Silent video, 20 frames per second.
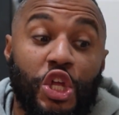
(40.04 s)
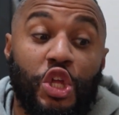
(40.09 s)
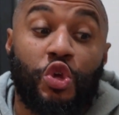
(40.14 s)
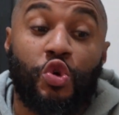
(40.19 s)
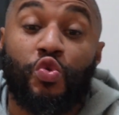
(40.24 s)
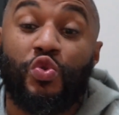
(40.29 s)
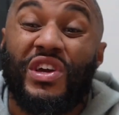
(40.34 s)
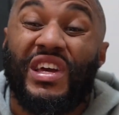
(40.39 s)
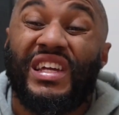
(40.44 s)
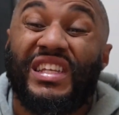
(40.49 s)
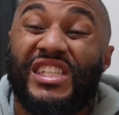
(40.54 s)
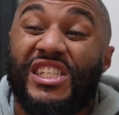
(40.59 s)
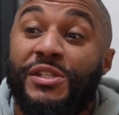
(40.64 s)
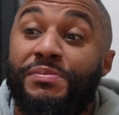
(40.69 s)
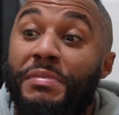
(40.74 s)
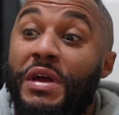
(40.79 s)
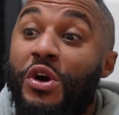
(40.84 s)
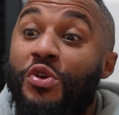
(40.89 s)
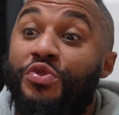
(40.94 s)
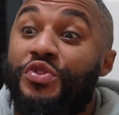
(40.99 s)
you can
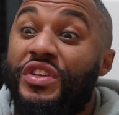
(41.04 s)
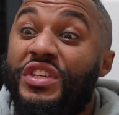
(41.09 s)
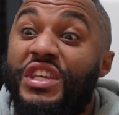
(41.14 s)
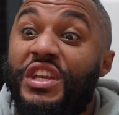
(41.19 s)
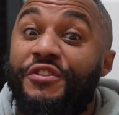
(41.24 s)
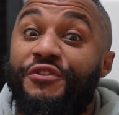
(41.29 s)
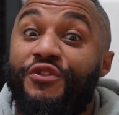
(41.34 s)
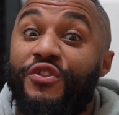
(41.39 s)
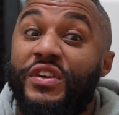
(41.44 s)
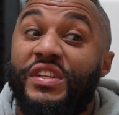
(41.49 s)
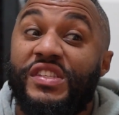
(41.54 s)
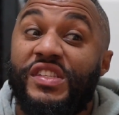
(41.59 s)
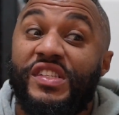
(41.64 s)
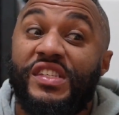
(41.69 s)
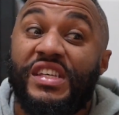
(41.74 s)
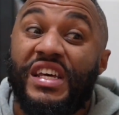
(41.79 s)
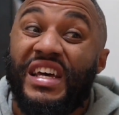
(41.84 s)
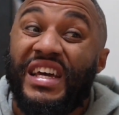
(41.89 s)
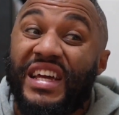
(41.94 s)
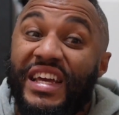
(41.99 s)
smell the
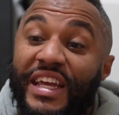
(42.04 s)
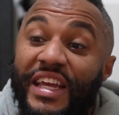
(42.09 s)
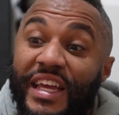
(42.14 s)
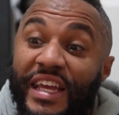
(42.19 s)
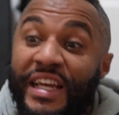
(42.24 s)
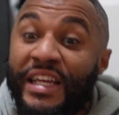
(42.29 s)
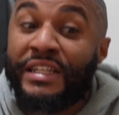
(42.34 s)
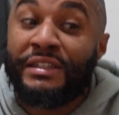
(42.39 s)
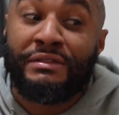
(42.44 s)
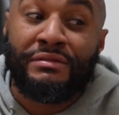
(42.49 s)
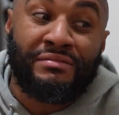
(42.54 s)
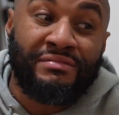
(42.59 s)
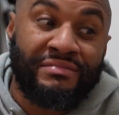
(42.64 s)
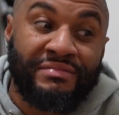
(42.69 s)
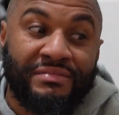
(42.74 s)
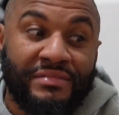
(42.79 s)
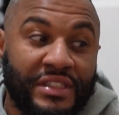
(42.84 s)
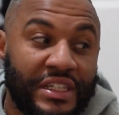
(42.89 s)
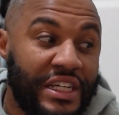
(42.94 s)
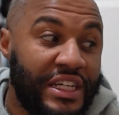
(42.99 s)
difference in
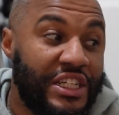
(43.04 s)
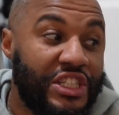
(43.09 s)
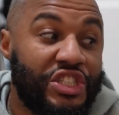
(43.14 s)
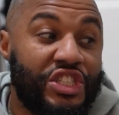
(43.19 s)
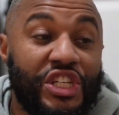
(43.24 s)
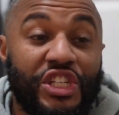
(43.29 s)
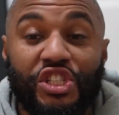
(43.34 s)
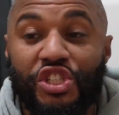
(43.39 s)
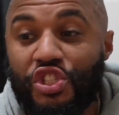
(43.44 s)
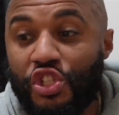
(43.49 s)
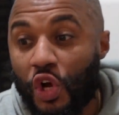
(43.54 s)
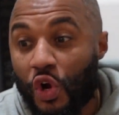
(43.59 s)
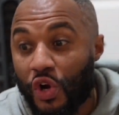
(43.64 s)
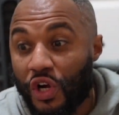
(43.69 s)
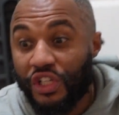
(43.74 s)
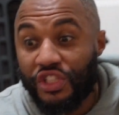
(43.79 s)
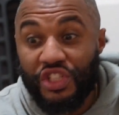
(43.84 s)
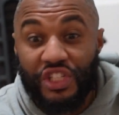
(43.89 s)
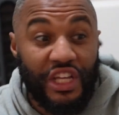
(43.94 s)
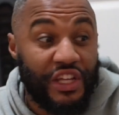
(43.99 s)

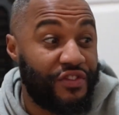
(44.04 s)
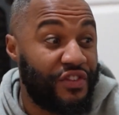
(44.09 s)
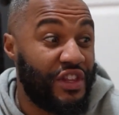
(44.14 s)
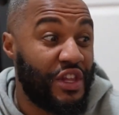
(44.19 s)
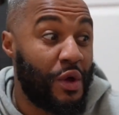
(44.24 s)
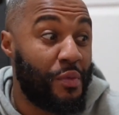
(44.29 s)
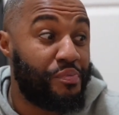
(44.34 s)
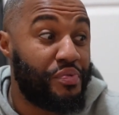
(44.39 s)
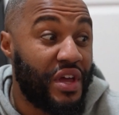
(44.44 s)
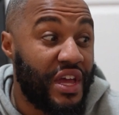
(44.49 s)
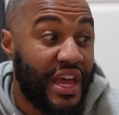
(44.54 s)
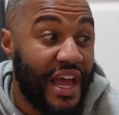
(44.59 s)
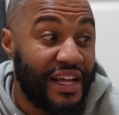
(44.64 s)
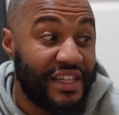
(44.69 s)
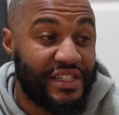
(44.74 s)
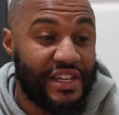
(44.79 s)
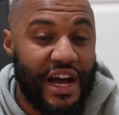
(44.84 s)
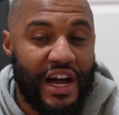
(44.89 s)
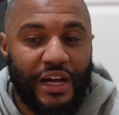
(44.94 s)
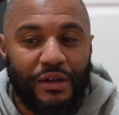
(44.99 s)
discharge and even their pee
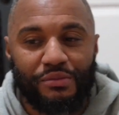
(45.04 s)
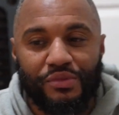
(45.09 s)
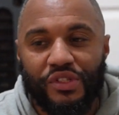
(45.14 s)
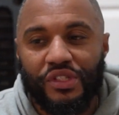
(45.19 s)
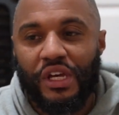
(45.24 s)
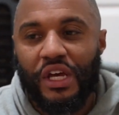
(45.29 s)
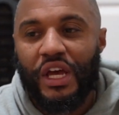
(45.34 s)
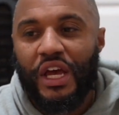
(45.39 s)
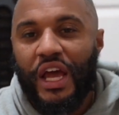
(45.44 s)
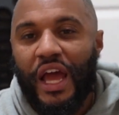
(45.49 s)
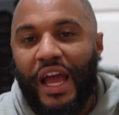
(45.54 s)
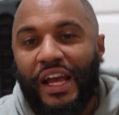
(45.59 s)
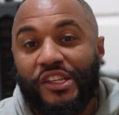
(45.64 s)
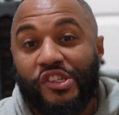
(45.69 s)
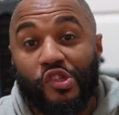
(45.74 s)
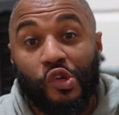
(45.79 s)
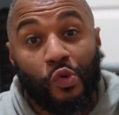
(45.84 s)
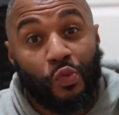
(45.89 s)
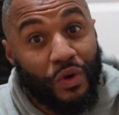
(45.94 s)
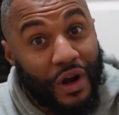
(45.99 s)
at times. And
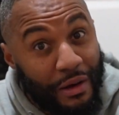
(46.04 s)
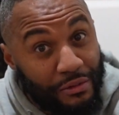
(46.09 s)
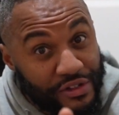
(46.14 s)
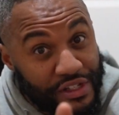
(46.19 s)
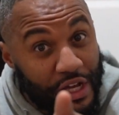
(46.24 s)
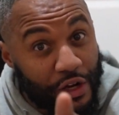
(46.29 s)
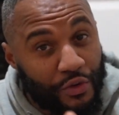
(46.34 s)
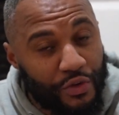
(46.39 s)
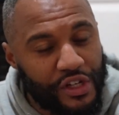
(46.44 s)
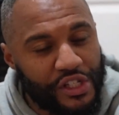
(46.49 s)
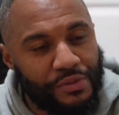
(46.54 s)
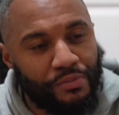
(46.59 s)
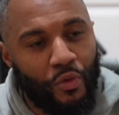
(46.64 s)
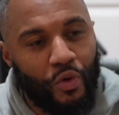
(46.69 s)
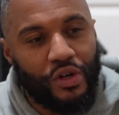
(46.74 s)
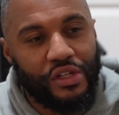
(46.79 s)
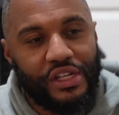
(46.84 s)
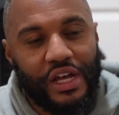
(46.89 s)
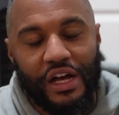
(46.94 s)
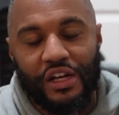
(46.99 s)
so when I was at Chris
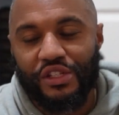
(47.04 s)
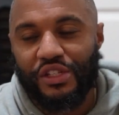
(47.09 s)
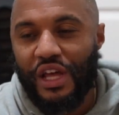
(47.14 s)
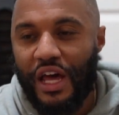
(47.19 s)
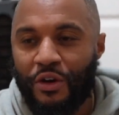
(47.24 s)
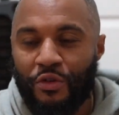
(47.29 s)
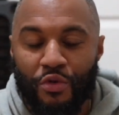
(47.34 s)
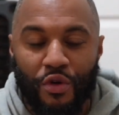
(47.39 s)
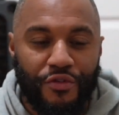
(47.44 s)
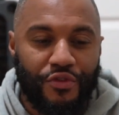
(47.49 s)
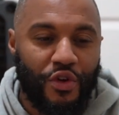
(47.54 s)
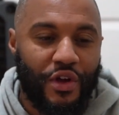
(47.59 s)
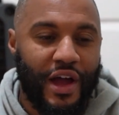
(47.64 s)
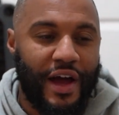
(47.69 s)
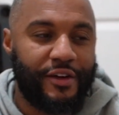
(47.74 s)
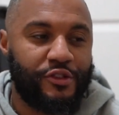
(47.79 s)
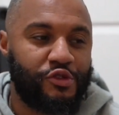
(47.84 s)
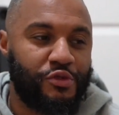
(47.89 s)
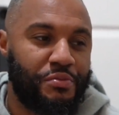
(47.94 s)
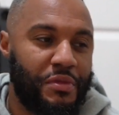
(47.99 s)
Moore's house, I don't know if you
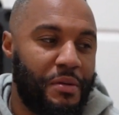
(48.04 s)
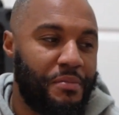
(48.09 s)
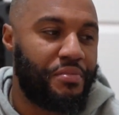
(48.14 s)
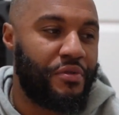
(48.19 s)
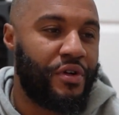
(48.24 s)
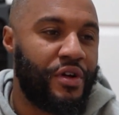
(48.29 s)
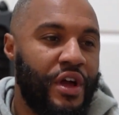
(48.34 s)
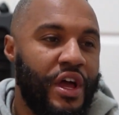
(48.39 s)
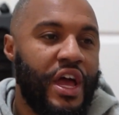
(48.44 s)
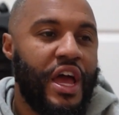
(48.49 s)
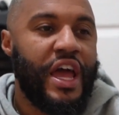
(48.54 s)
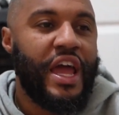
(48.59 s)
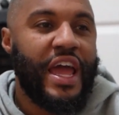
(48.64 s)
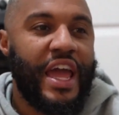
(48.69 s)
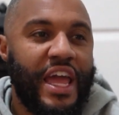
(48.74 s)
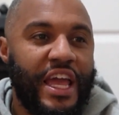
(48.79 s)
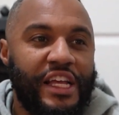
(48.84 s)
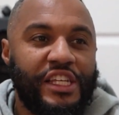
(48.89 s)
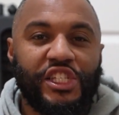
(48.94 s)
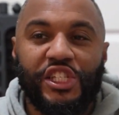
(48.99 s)
guys remember,
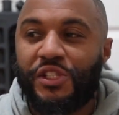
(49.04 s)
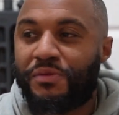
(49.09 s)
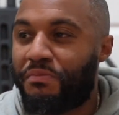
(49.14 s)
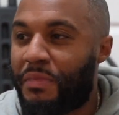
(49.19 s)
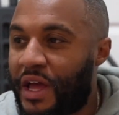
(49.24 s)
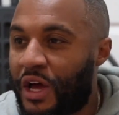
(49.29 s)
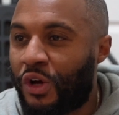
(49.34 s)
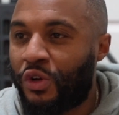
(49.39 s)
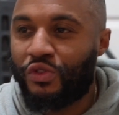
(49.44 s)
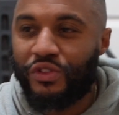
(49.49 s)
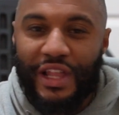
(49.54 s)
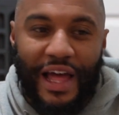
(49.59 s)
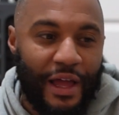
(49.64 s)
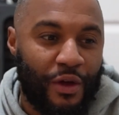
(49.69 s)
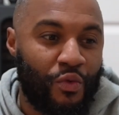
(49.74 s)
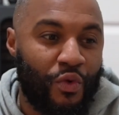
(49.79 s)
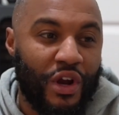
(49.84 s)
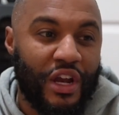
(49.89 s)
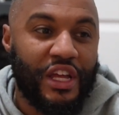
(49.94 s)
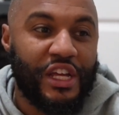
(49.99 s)
he smelled
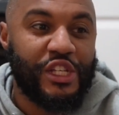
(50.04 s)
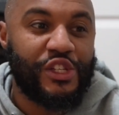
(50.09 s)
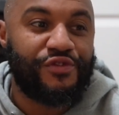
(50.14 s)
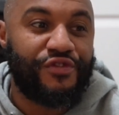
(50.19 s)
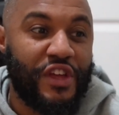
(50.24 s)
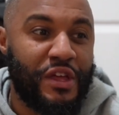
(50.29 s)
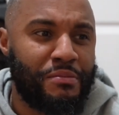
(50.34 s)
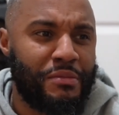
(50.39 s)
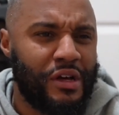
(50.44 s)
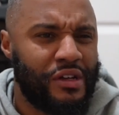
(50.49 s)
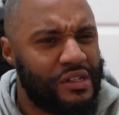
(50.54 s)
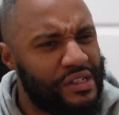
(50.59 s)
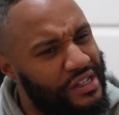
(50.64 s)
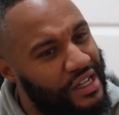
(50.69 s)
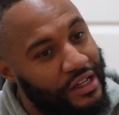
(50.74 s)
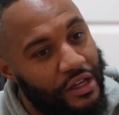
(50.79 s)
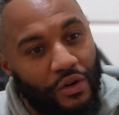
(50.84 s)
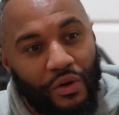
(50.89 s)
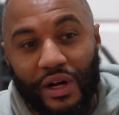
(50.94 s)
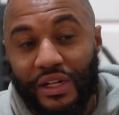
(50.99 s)
like one of his female. He's
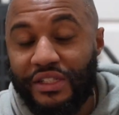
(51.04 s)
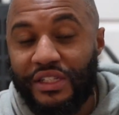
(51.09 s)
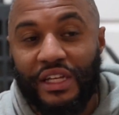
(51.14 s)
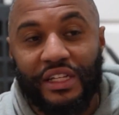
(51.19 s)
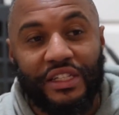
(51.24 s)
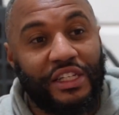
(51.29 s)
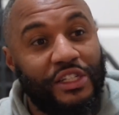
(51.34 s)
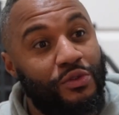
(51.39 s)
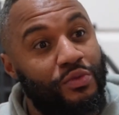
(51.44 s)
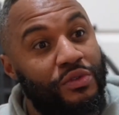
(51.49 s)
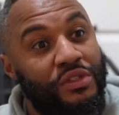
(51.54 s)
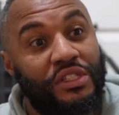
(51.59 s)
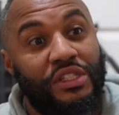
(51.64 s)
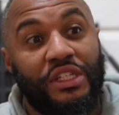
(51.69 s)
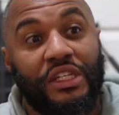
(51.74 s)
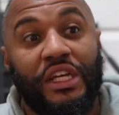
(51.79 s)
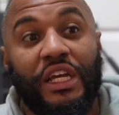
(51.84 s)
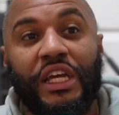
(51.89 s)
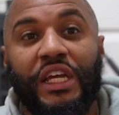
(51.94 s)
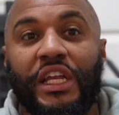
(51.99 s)
like, yo, I think this one's a
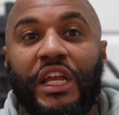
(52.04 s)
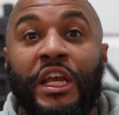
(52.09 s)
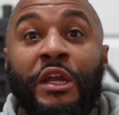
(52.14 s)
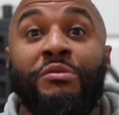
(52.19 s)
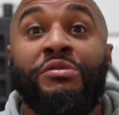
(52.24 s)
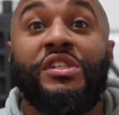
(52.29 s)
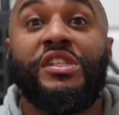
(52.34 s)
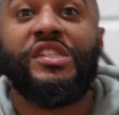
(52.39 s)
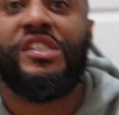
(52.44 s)
heat. And it was a